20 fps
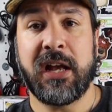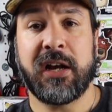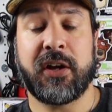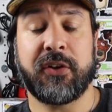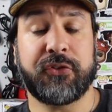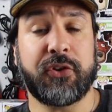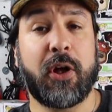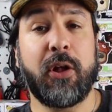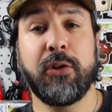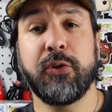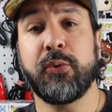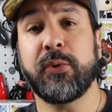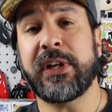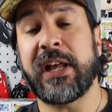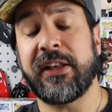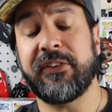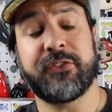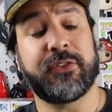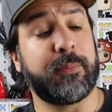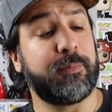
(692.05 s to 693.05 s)
Because although it
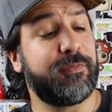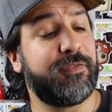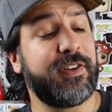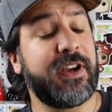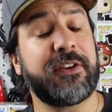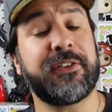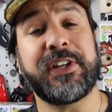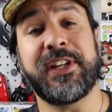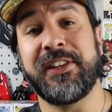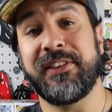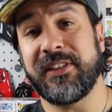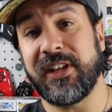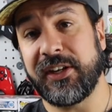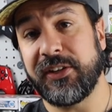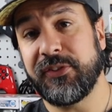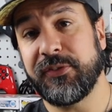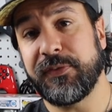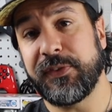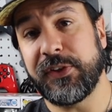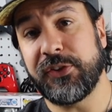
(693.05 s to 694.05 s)
has some very
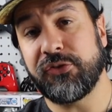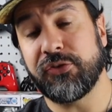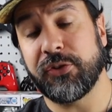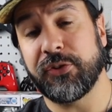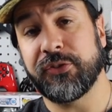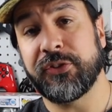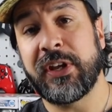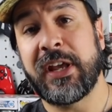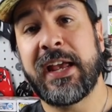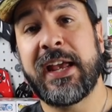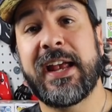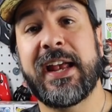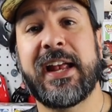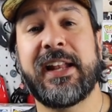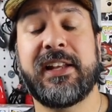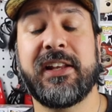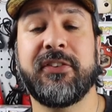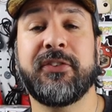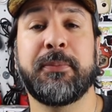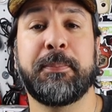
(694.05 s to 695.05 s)
nice features,
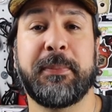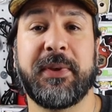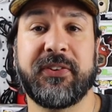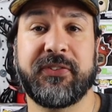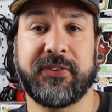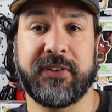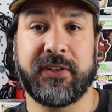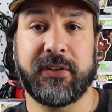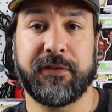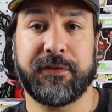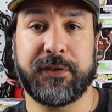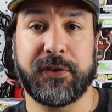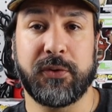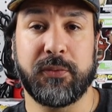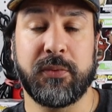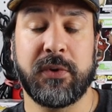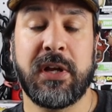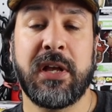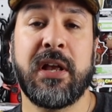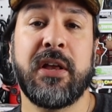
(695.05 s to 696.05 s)
it is missing a
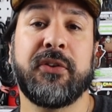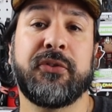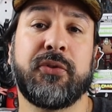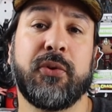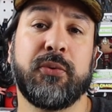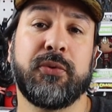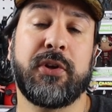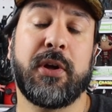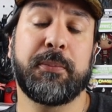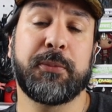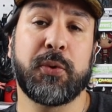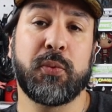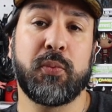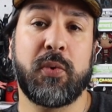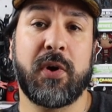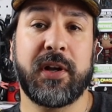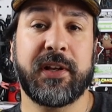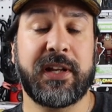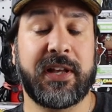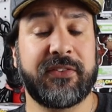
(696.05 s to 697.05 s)
few. So number
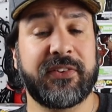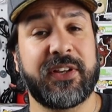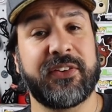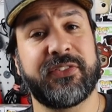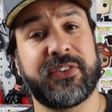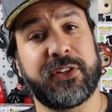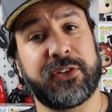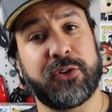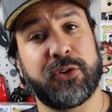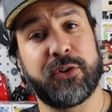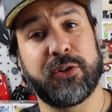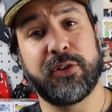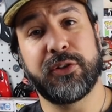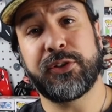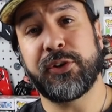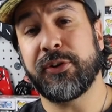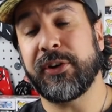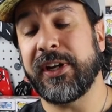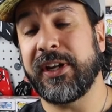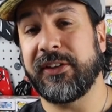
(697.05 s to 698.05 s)
one, as I said
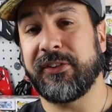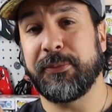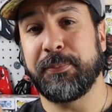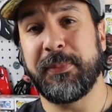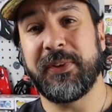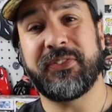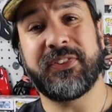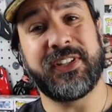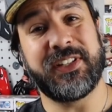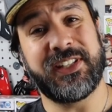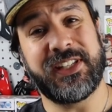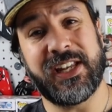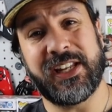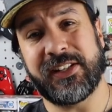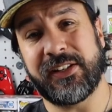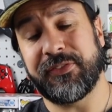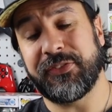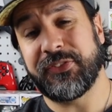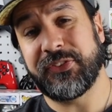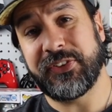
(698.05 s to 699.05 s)
earlier, it's missing the
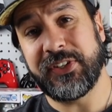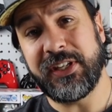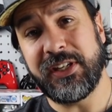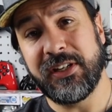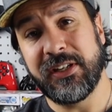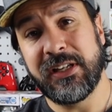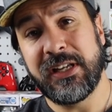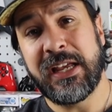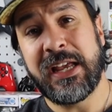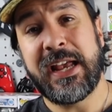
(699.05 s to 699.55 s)
N F C.